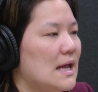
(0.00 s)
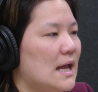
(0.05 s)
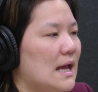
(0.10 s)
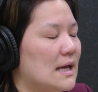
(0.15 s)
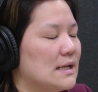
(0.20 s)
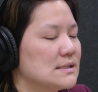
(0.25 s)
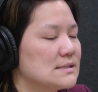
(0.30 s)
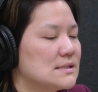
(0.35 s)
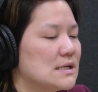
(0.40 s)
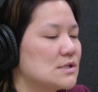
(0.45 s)

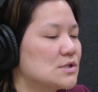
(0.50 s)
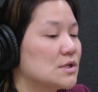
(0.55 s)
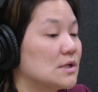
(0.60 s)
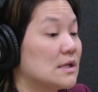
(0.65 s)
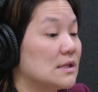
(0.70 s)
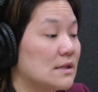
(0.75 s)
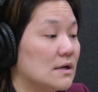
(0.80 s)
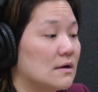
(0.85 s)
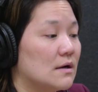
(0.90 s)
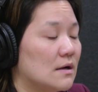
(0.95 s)
And
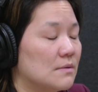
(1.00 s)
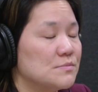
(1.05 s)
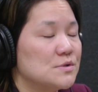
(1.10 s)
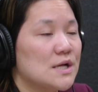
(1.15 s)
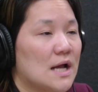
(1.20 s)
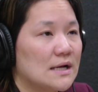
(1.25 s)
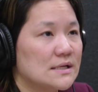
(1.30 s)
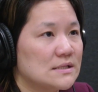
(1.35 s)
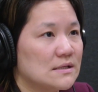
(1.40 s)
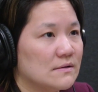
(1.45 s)
essentially their
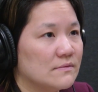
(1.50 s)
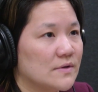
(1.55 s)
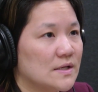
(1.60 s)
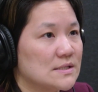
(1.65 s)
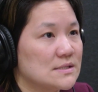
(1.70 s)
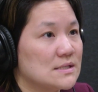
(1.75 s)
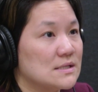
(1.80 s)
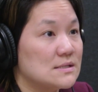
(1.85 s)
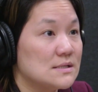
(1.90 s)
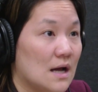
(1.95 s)
objective
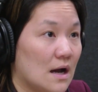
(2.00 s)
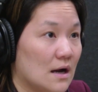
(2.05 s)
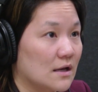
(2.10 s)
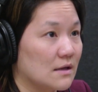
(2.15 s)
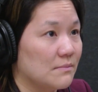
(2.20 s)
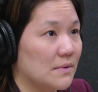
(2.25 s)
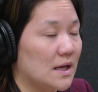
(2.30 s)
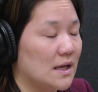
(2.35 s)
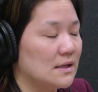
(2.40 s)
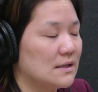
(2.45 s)
is to
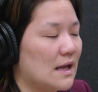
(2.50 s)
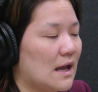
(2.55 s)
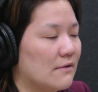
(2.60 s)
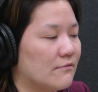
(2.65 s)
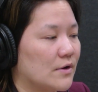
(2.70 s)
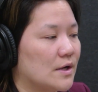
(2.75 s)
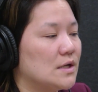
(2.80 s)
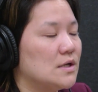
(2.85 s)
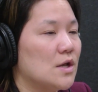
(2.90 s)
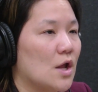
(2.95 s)
document
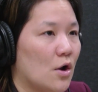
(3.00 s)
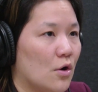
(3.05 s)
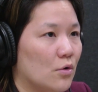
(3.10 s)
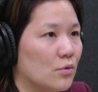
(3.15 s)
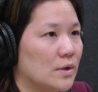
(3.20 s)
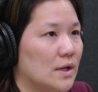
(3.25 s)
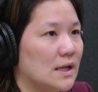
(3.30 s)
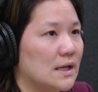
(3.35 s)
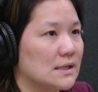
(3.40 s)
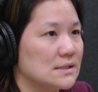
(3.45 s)
every
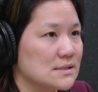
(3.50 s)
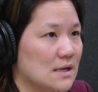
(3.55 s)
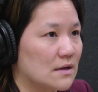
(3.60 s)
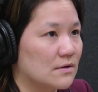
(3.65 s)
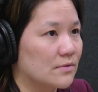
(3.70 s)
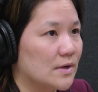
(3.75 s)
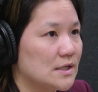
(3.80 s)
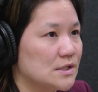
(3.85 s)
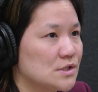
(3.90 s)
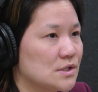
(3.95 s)
known
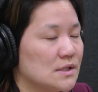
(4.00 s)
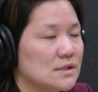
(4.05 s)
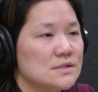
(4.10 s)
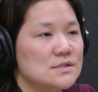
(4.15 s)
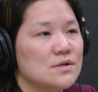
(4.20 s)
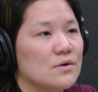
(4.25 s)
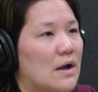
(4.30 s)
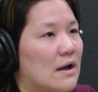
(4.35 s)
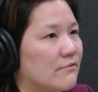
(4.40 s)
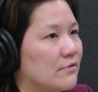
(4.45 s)
exoneration,
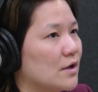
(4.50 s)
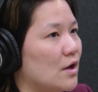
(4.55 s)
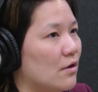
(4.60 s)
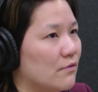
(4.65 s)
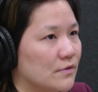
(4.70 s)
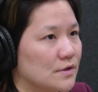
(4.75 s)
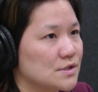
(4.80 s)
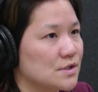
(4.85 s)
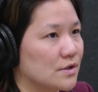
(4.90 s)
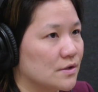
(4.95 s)
so every
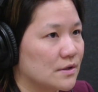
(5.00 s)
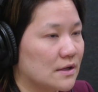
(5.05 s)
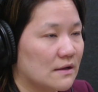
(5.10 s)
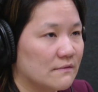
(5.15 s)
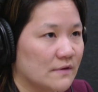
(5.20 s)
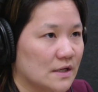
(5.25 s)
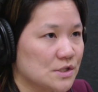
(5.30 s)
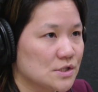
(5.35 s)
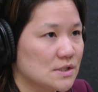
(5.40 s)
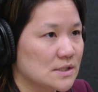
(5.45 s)
overturned
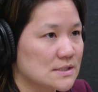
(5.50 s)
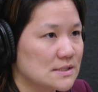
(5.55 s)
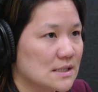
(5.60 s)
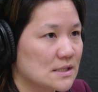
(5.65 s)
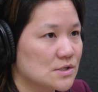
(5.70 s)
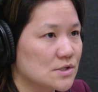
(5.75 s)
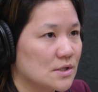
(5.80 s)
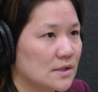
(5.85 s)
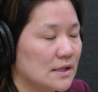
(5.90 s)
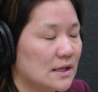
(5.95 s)
conviction
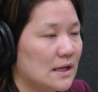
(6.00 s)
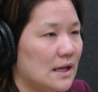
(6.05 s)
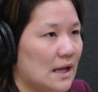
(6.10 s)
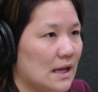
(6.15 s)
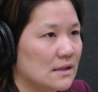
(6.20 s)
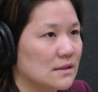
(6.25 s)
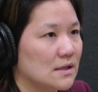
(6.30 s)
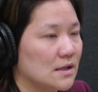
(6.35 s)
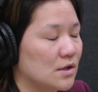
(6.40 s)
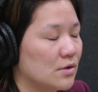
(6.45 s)
essentially
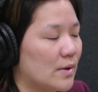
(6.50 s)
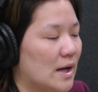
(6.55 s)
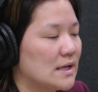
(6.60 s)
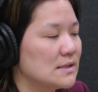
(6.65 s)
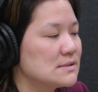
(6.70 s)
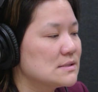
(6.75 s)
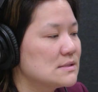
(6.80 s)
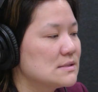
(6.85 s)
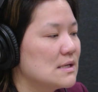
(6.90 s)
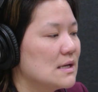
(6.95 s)
in the
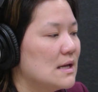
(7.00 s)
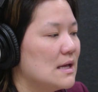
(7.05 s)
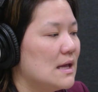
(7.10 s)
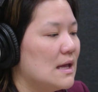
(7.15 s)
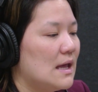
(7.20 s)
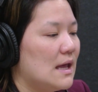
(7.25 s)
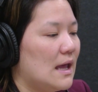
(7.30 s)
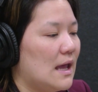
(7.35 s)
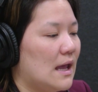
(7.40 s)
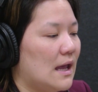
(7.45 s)
US,
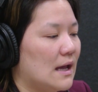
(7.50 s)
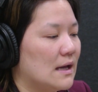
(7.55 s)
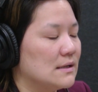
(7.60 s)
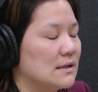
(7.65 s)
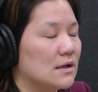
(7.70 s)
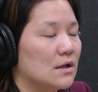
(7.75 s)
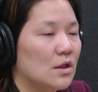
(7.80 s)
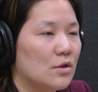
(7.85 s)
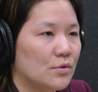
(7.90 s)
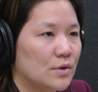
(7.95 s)
and
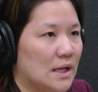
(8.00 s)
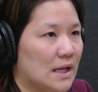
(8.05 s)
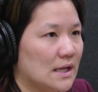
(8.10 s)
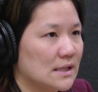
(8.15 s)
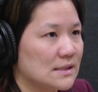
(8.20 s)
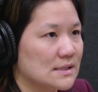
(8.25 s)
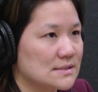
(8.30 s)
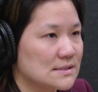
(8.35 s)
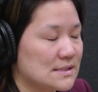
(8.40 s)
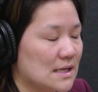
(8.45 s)
include it
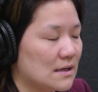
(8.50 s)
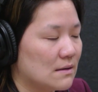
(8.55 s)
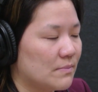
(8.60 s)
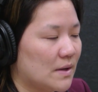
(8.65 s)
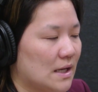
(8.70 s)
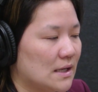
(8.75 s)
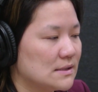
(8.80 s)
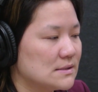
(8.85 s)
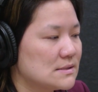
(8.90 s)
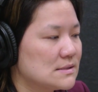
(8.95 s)
in this
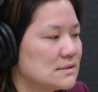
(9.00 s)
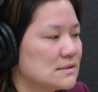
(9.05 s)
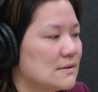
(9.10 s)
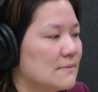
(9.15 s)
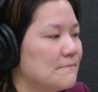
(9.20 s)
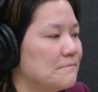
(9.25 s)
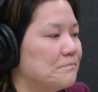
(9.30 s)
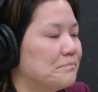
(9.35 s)
database.